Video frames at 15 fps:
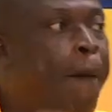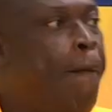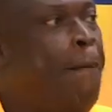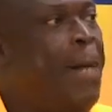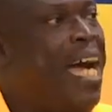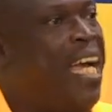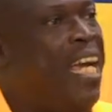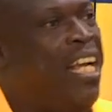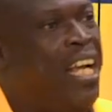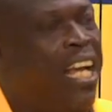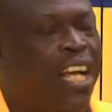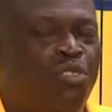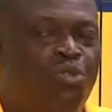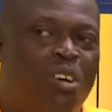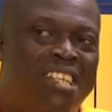But
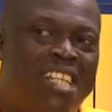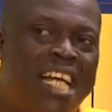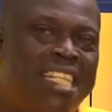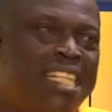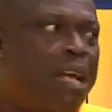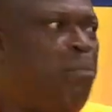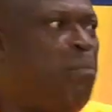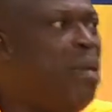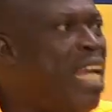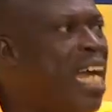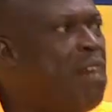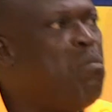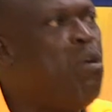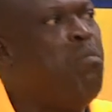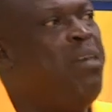it was just a
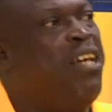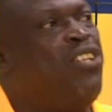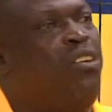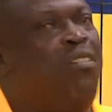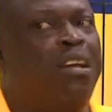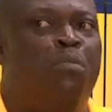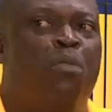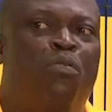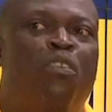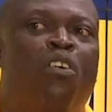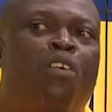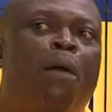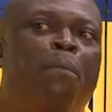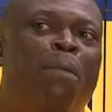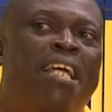brilliant moment of the
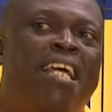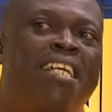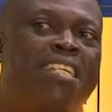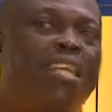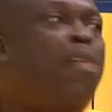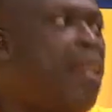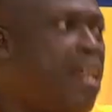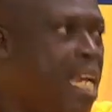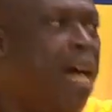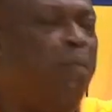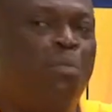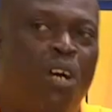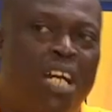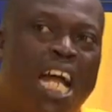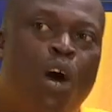BOFOAKWA players that
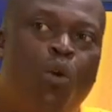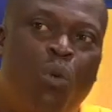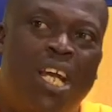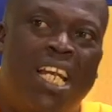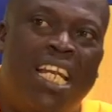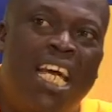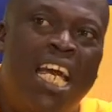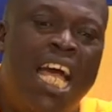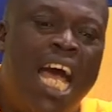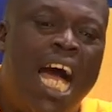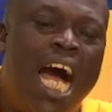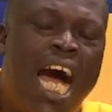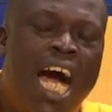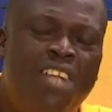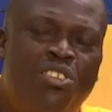brought that win.
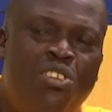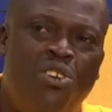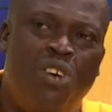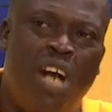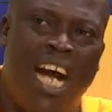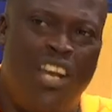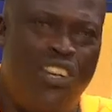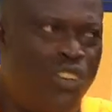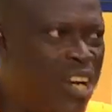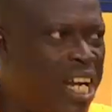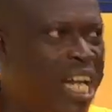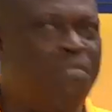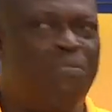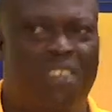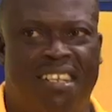RTU are young
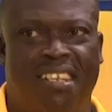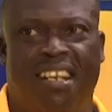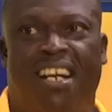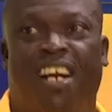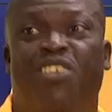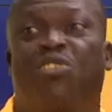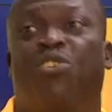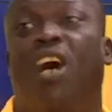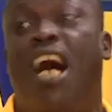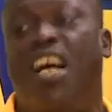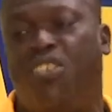and physical, so House